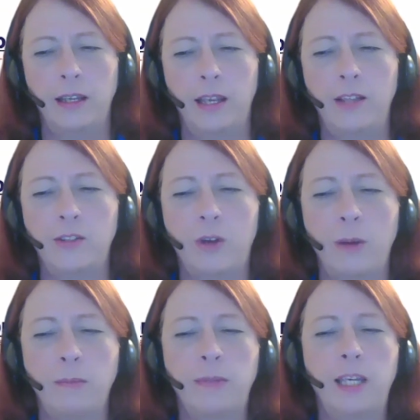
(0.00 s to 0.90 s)
and so
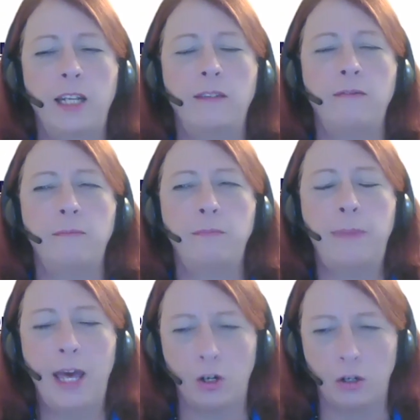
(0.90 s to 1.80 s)
i'm getting
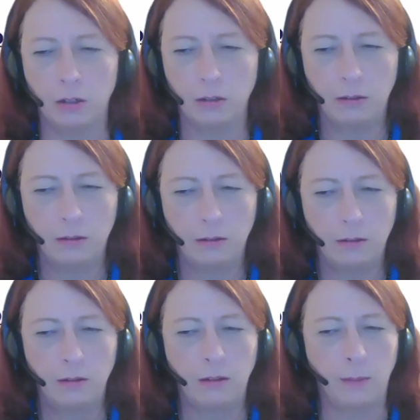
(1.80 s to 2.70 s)
better
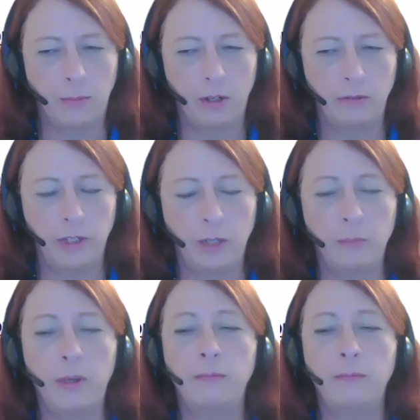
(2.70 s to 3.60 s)
not perfect
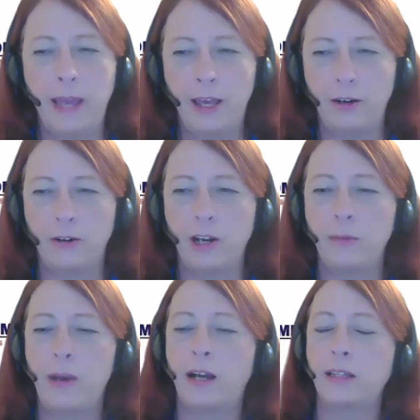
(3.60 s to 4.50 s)
but better
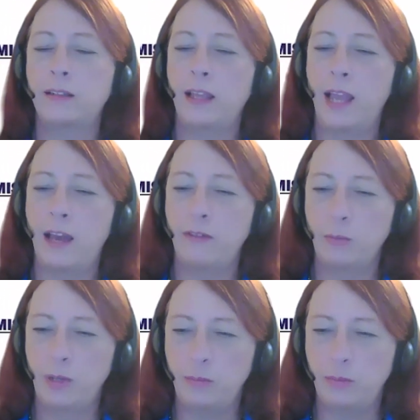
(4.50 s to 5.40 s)
about
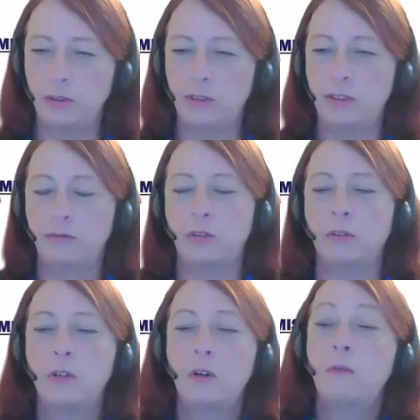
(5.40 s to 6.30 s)
having people
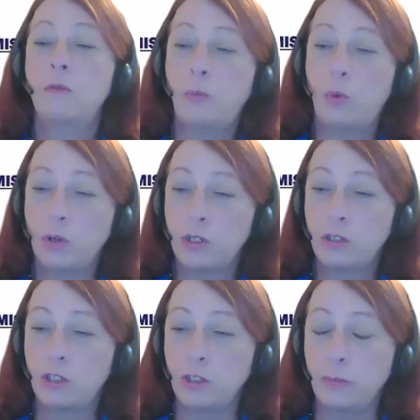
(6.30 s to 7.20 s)
deliver
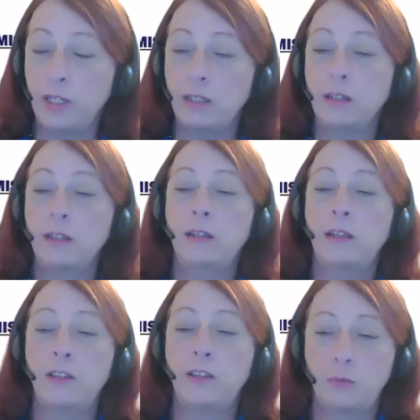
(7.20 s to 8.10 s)
reports to me
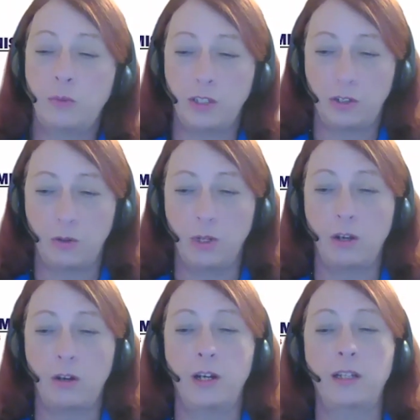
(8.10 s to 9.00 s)
as to what's going
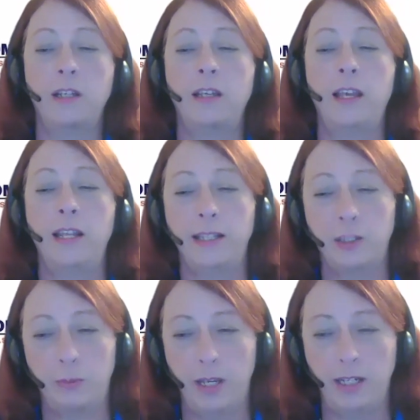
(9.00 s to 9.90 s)
on and
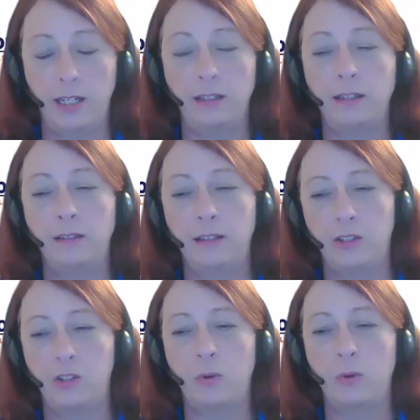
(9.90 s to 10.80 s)
explaining
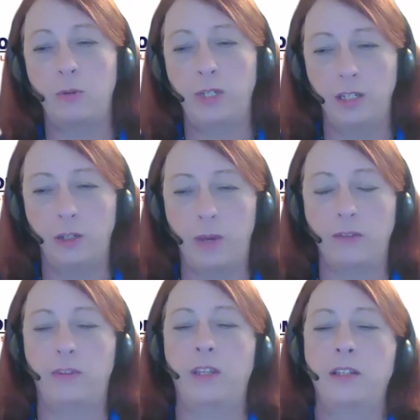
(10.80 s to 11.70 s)
this is what we did
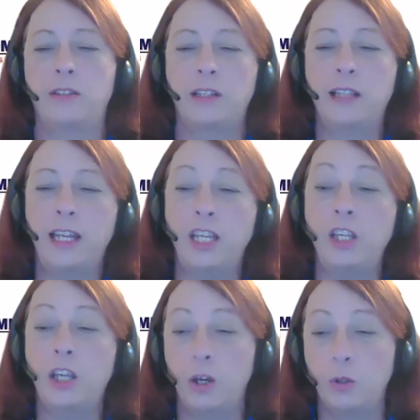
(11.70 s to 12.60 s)
about things and
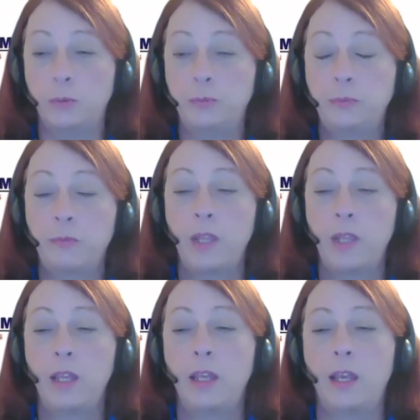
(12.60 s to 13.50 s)
letting go.
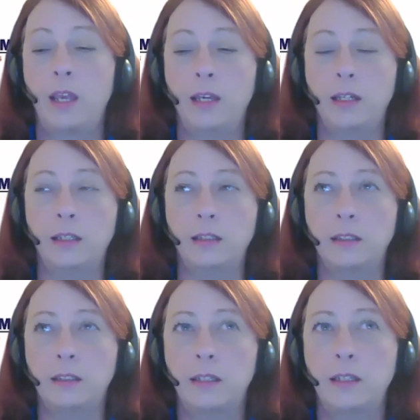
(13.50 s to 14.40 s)
And